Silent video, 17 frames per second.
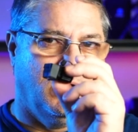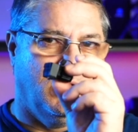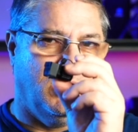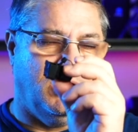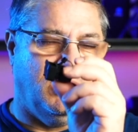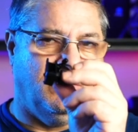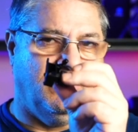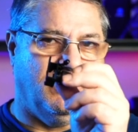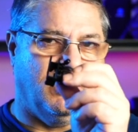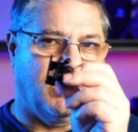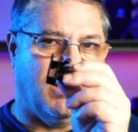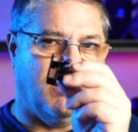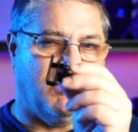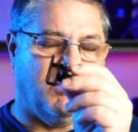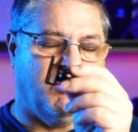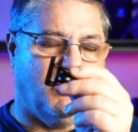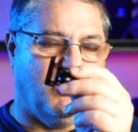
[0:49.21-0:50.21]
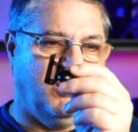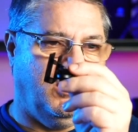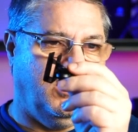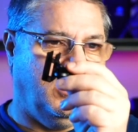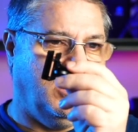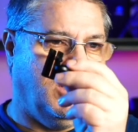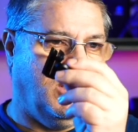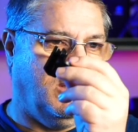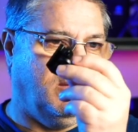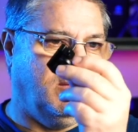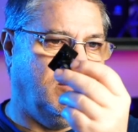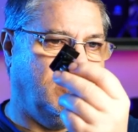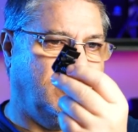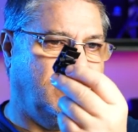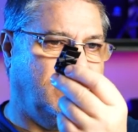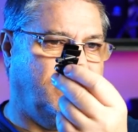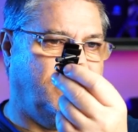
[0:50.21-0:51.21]
in the camera body
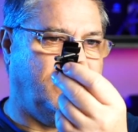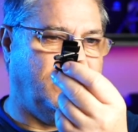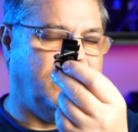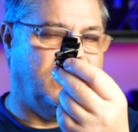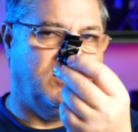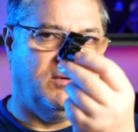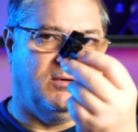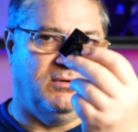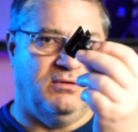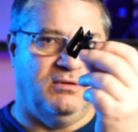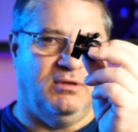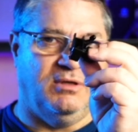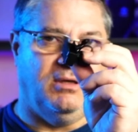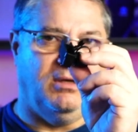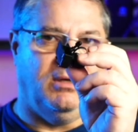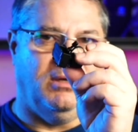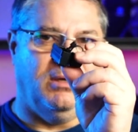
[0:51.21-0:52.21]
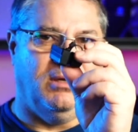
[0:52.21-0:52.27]
and fit the